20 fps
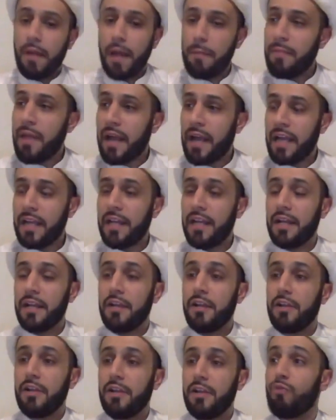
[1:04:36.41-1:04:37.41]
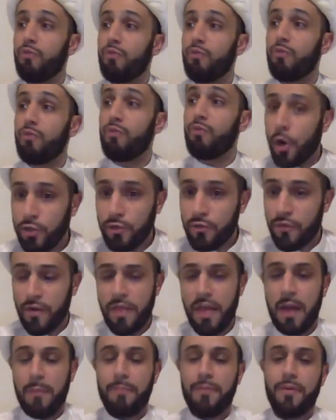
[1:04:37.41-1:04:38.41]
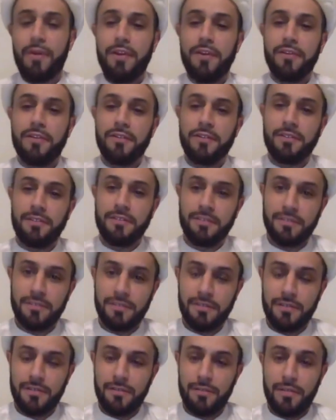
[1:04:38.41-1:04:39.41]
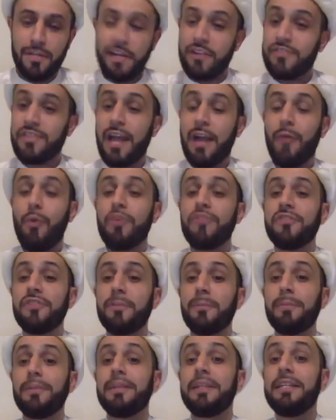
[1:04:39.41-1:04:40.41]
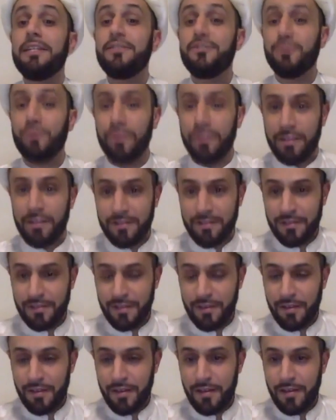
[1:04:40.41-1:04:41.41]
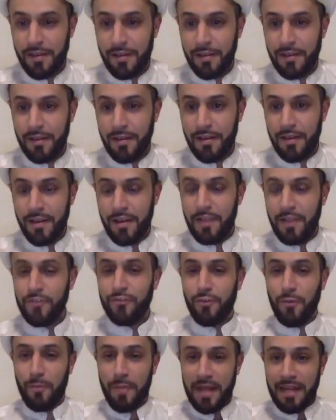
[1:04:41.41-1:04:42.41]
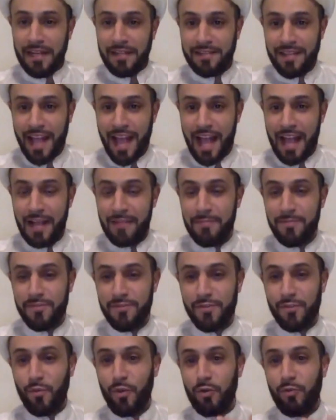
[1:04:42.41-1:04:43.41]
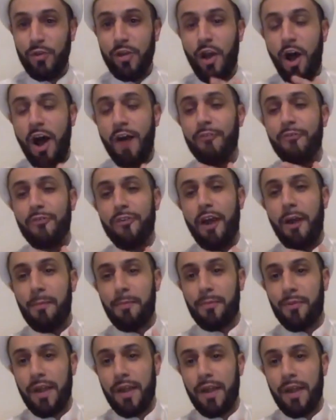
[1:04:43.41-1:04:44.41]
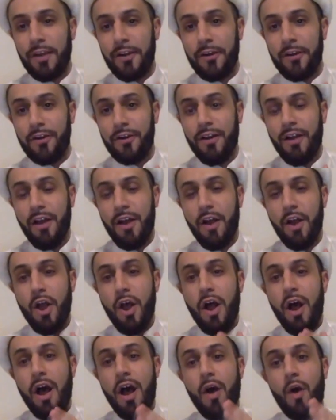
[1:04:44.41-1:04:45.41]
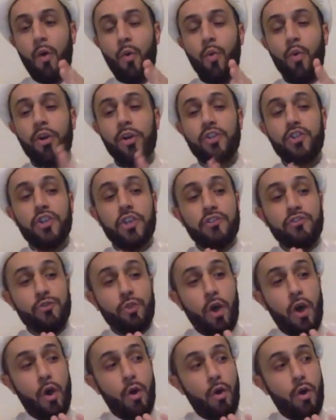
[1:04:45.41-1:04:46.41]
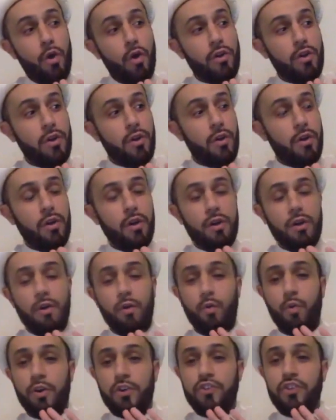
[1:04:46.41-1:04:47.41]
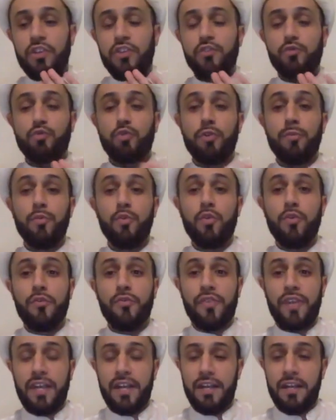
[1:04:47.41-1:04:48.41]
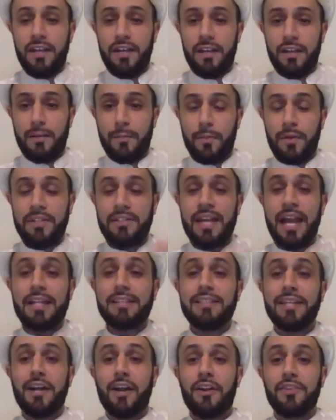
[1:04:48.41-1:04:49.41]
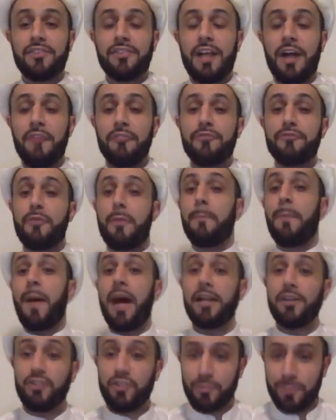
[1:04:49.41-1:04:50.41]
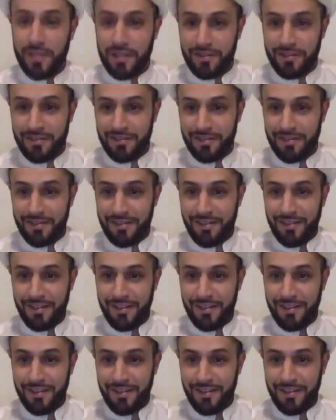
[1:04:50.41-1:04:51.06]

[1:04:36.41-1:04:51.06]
but I'm not gonna reward you for that prayer because I wasn't pleased with it. So many times when we offer our prayer, we're just we're just removing, protecting ourselves from punishment.